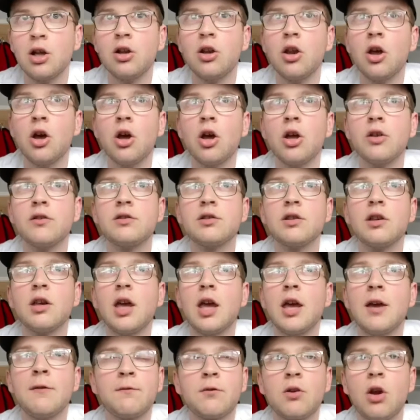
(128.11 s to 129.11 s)
that
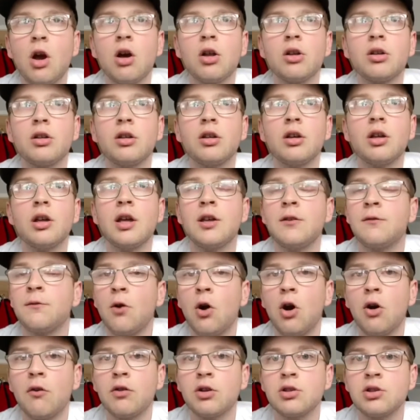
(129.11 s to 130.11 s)
if God is
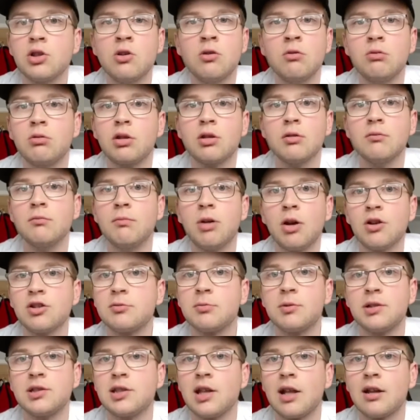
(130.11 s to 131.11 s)
for us, who can
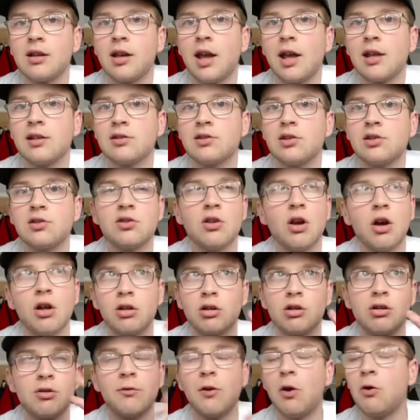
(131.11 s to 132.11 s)
possibly stand against us? Not
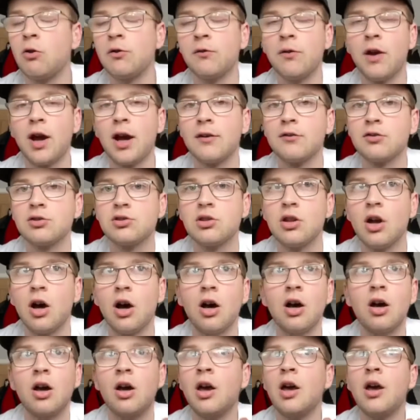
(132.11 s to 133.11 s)
the coronavirus,
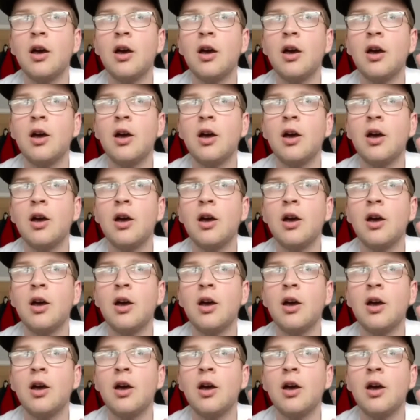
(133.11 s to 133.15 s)
not